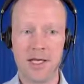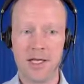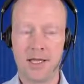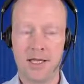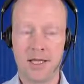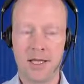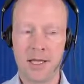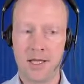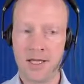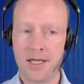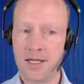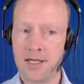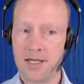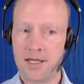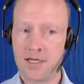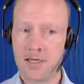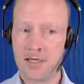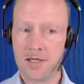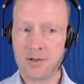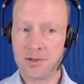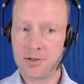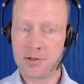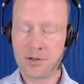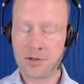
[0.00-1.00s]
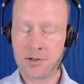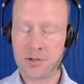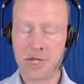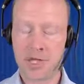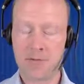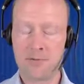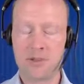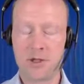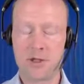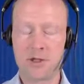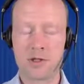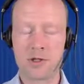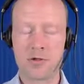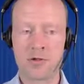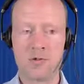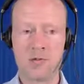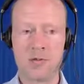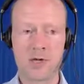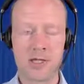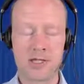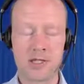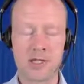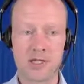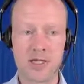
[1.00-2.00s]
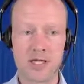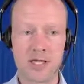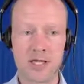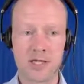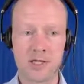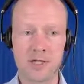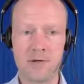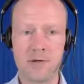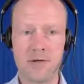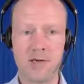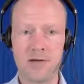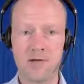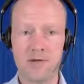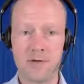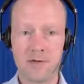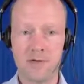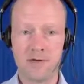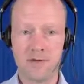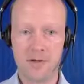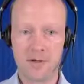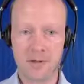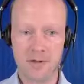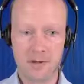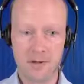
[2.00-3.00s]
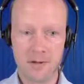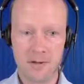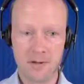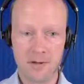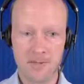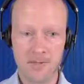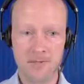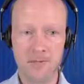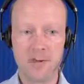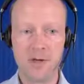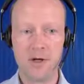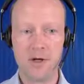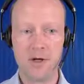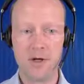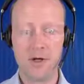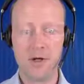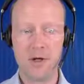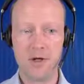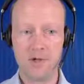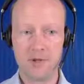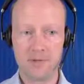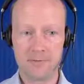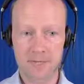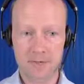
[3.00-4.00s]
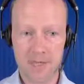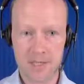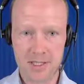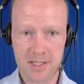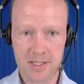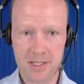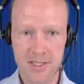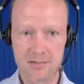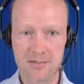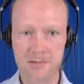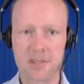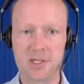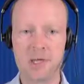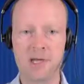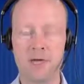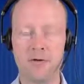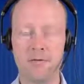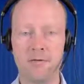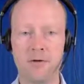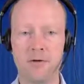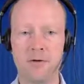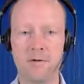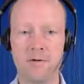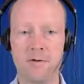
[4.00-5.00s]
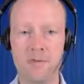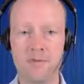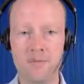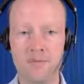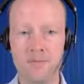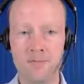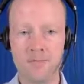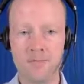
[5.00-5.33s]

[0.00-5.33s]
there's not that much complexity, actually, even if there are a lot of systems involved.